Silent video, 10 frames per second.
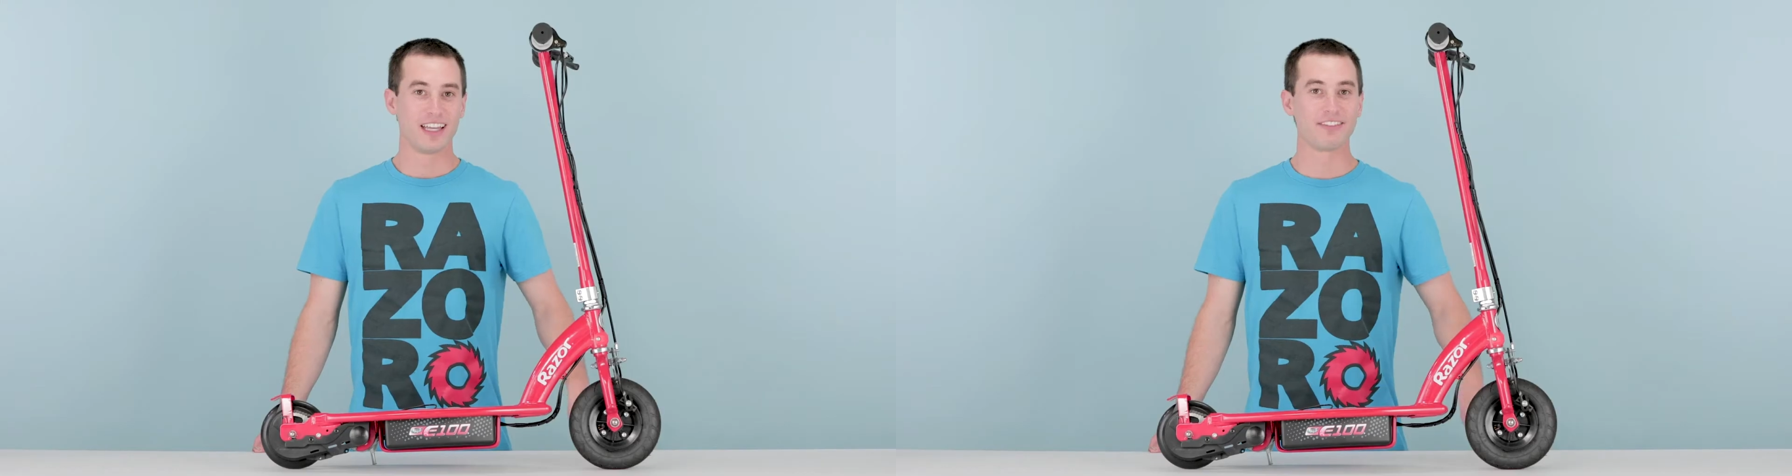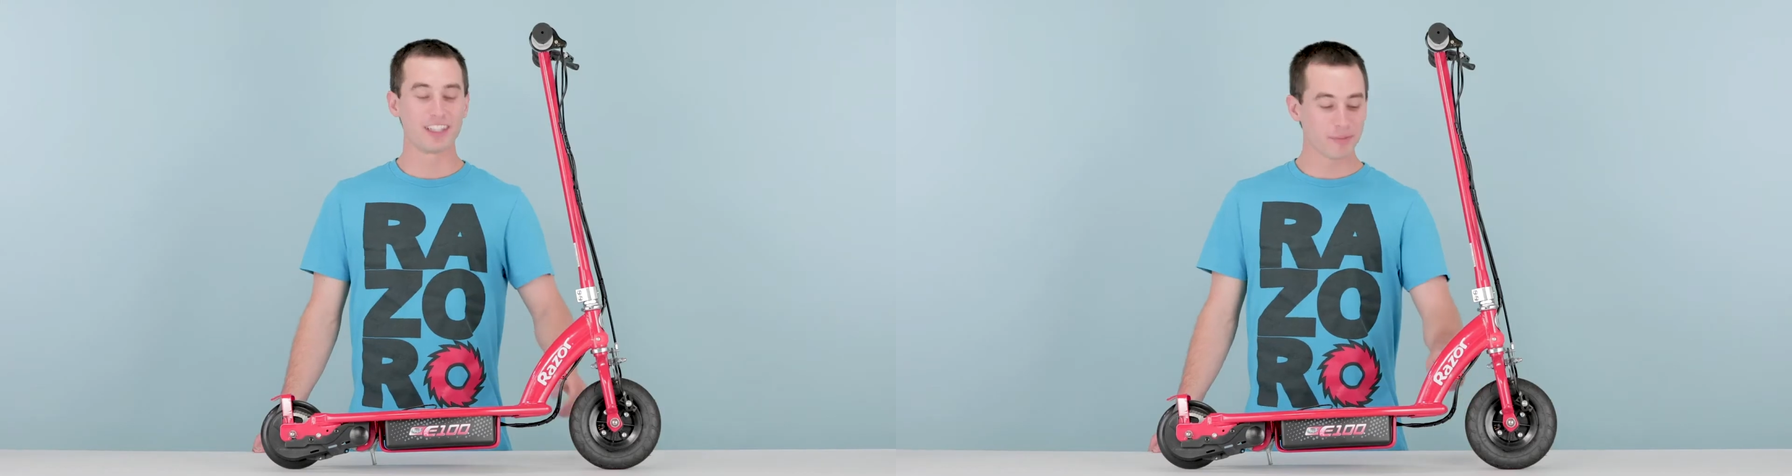
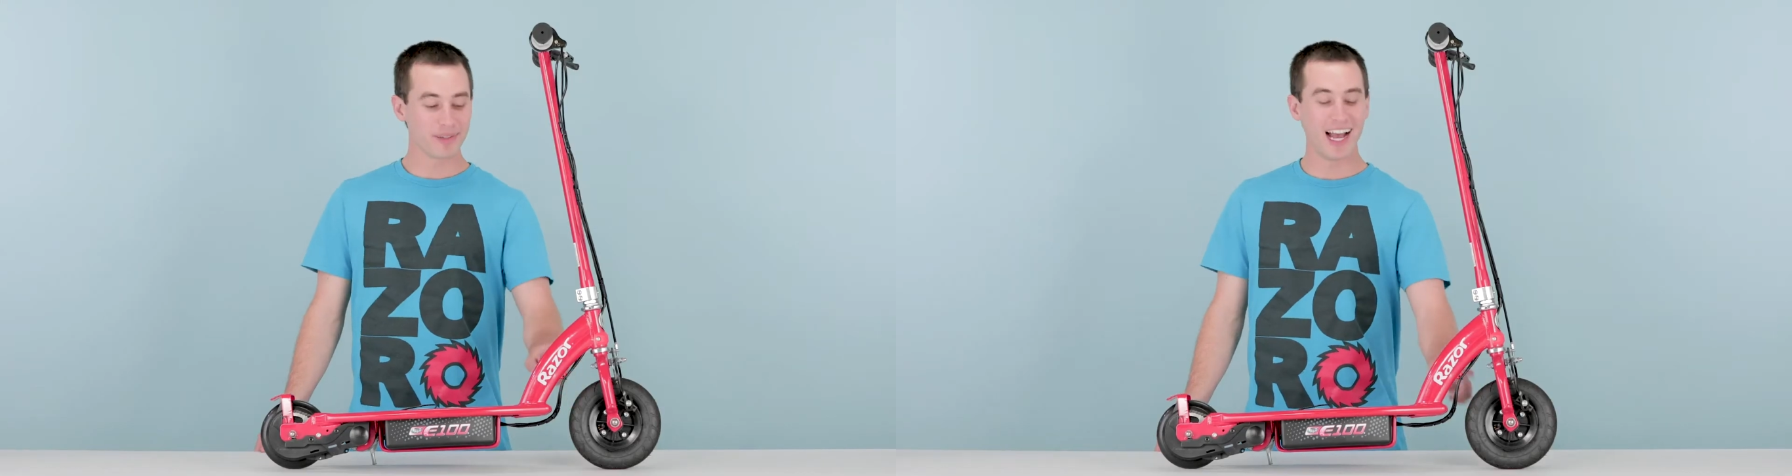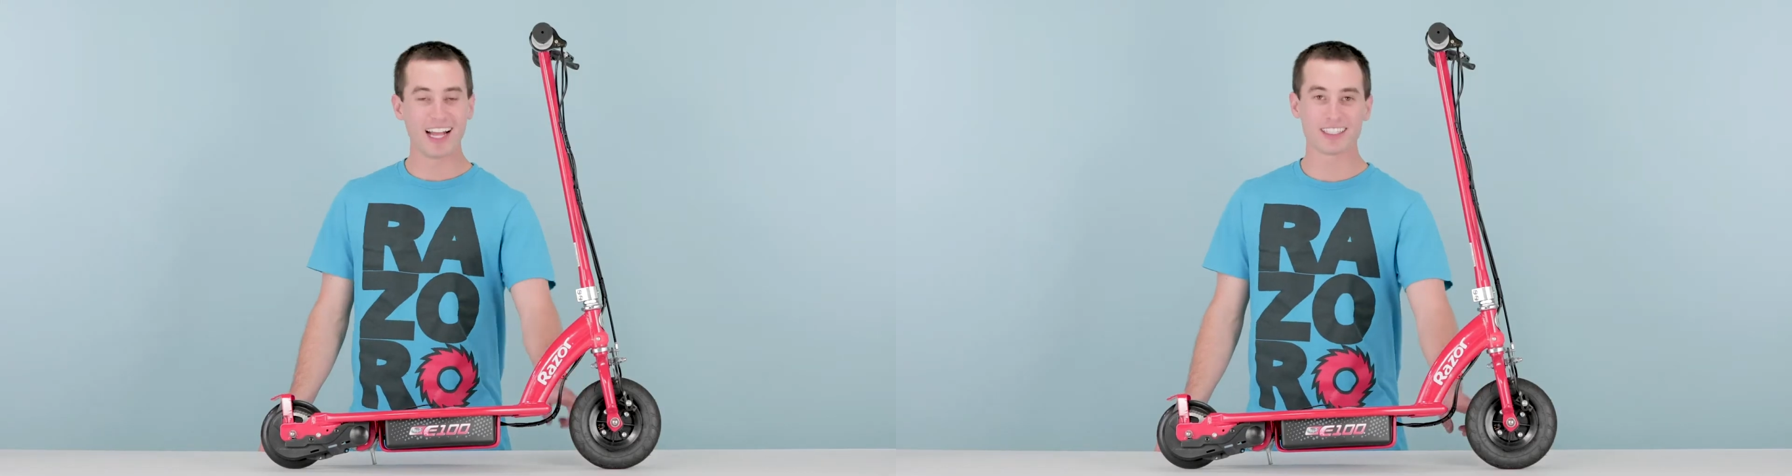If you look
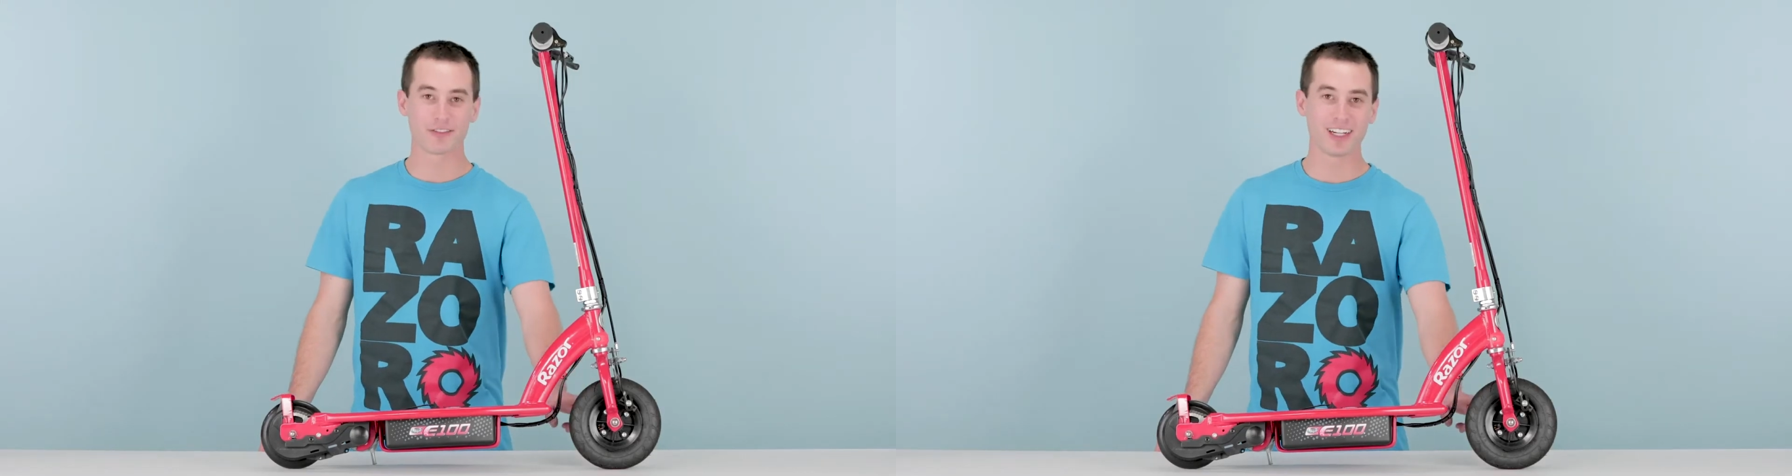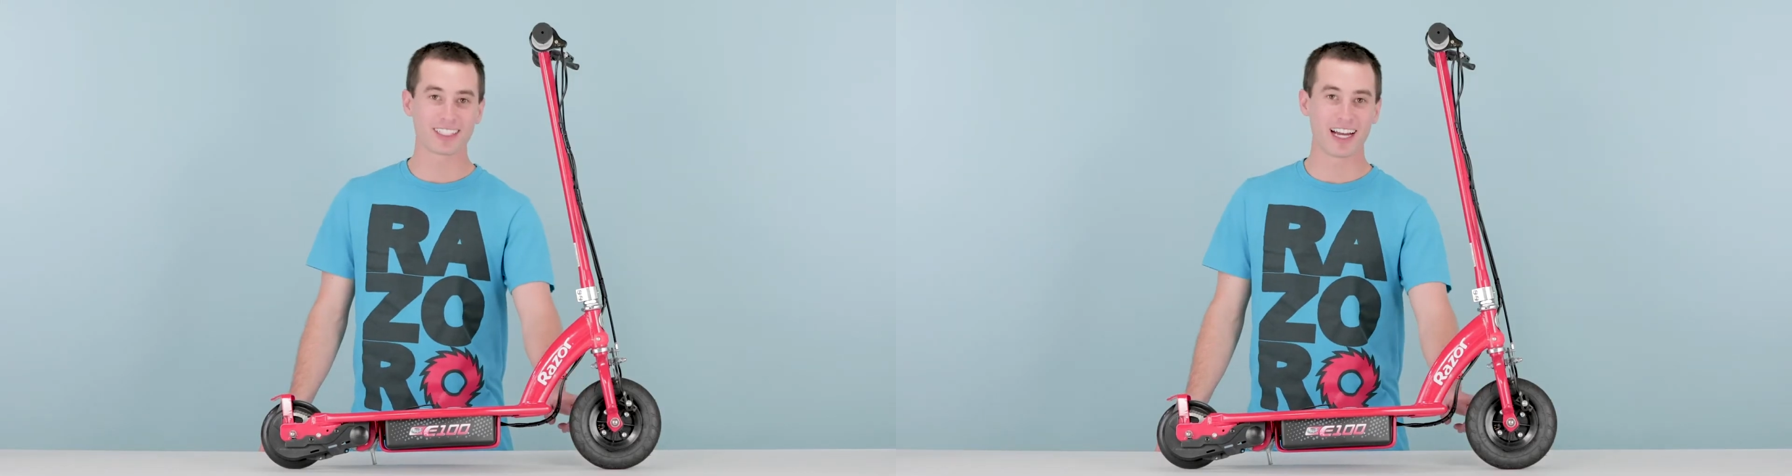behind your
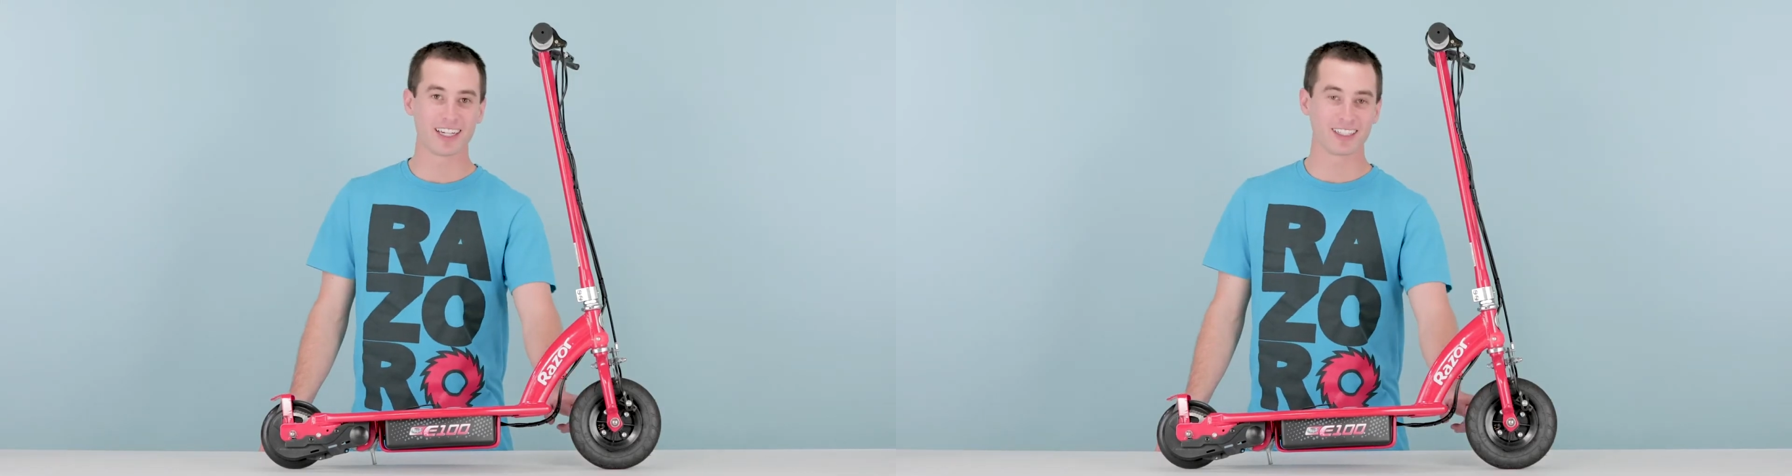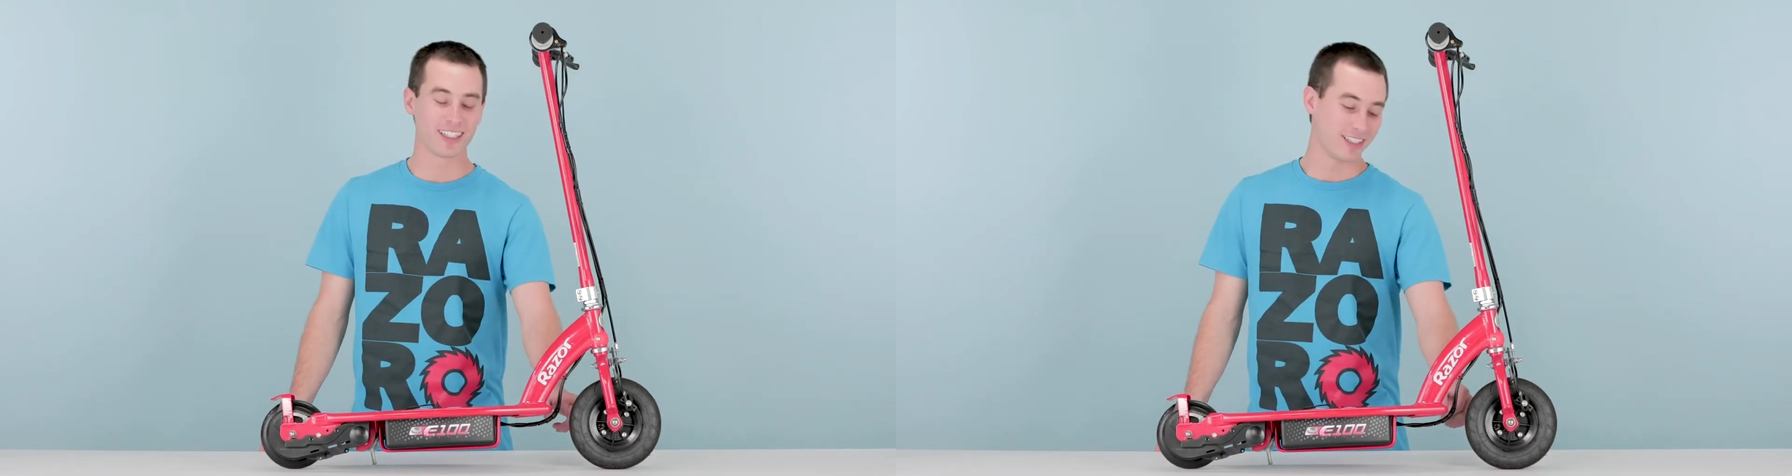front
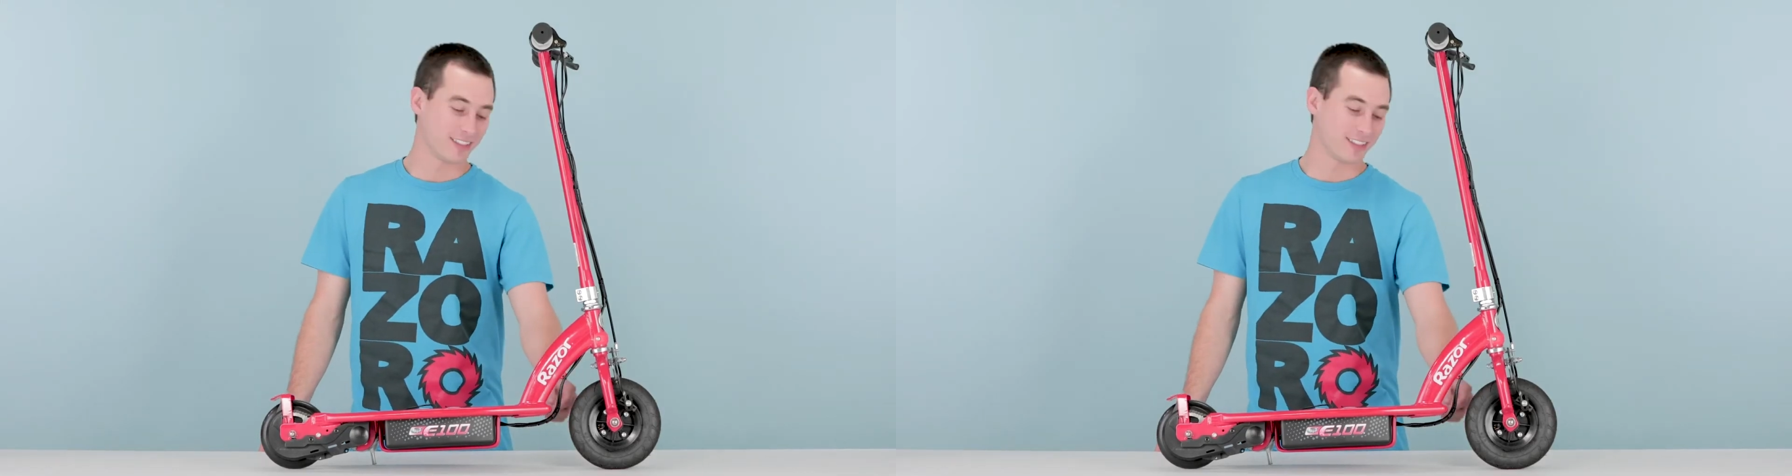tire,